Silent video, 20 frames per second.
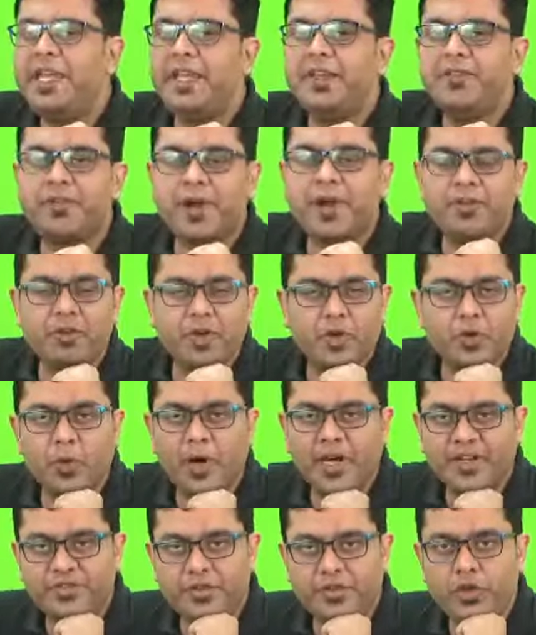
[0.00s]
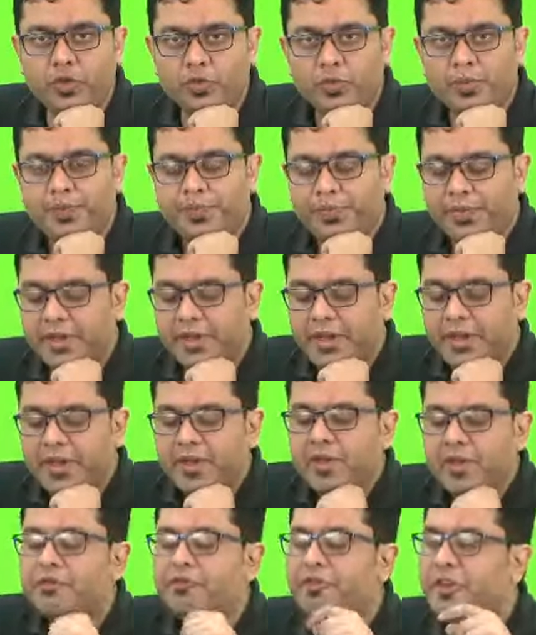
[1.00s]
if I were to ask you,
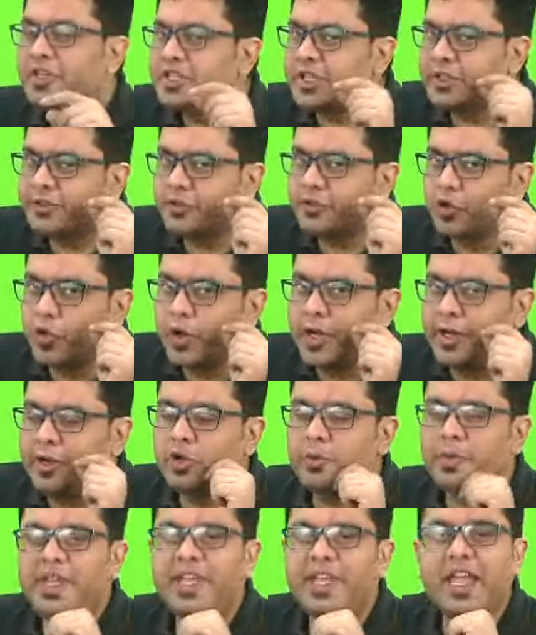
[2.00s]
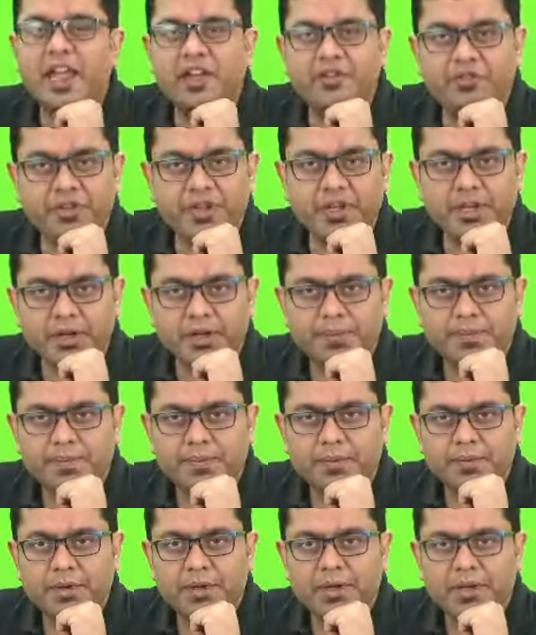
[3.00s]
which is going to be heavier,
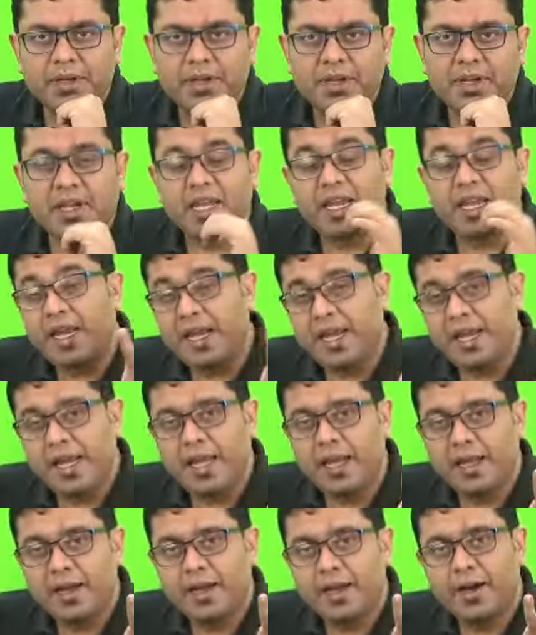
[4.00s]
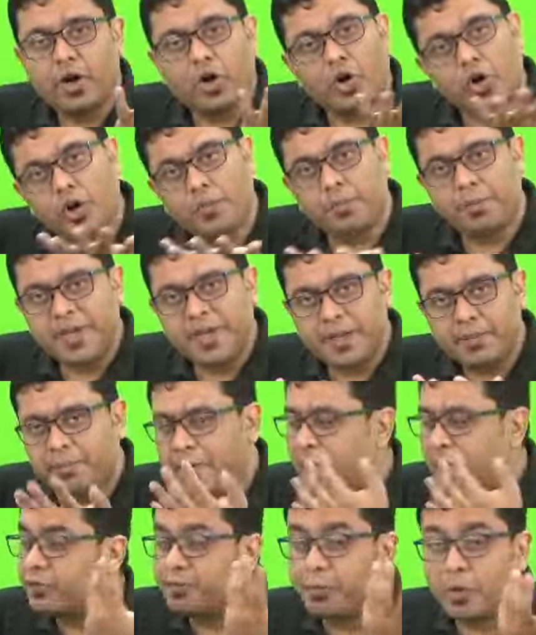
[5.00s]
A or B?
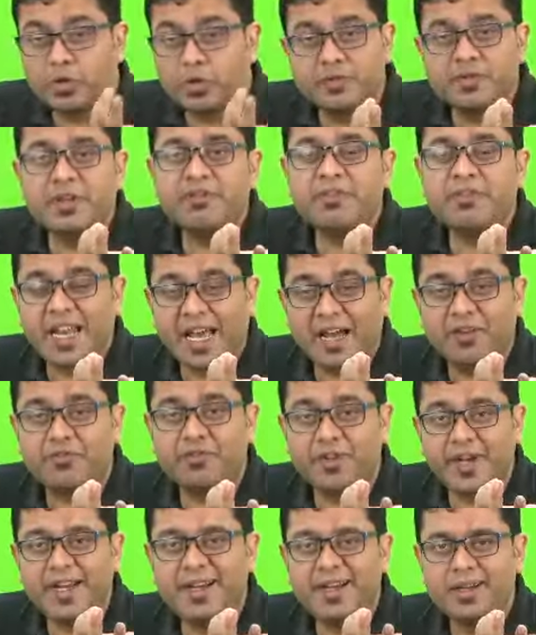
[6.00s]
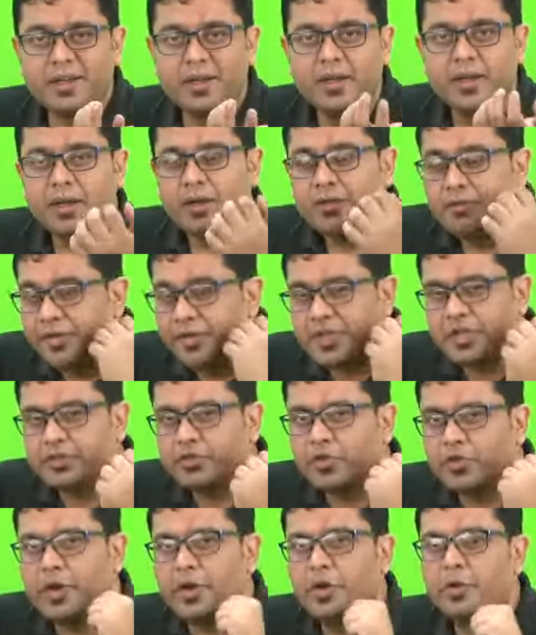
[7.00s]
Because both of them will have weight. Which is
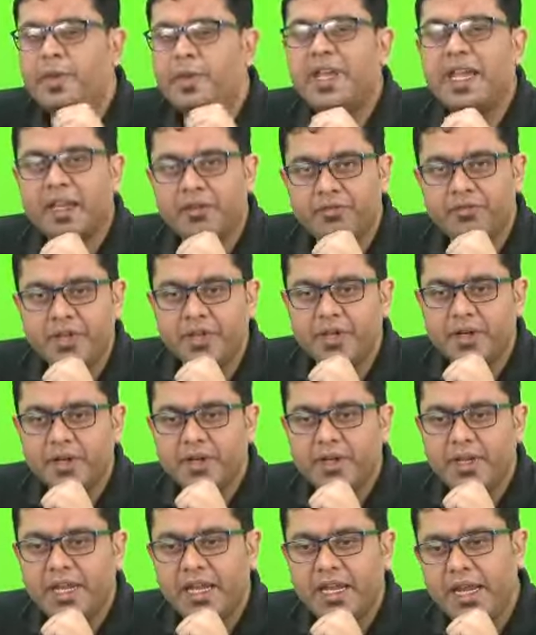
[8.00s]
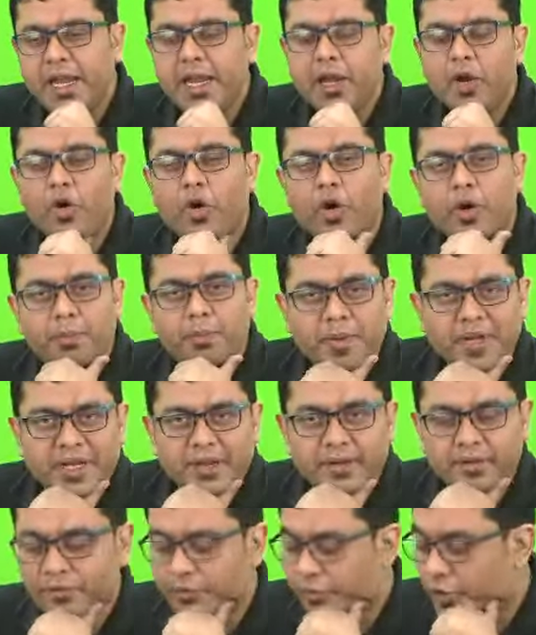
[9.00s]
going to be heavier, A or B?
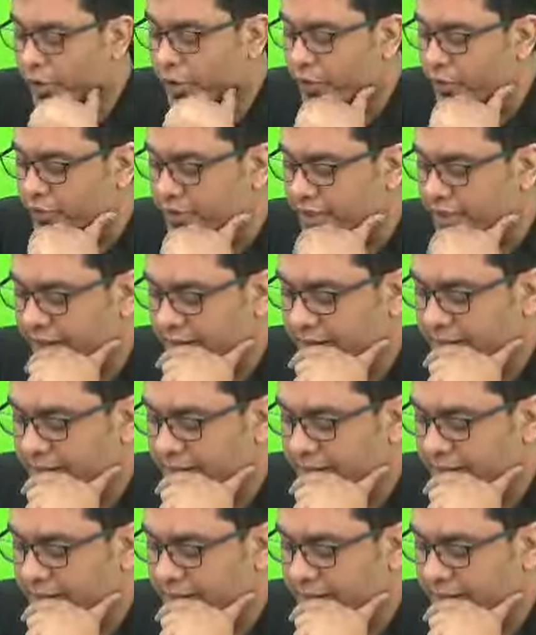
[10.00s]
What do you think?